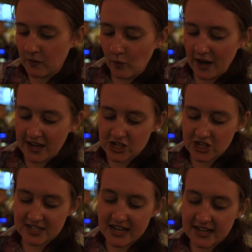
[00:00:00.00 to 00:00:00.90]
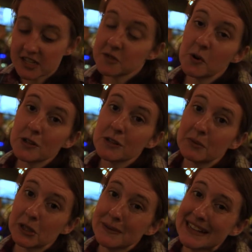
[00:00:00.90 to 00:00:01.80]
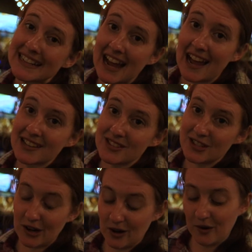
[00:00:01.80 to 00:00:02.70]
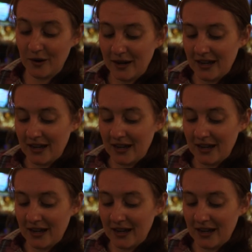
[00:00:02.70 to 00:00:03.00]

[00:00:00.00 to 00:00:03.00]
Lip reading: which Nick is more the bourbon guy, so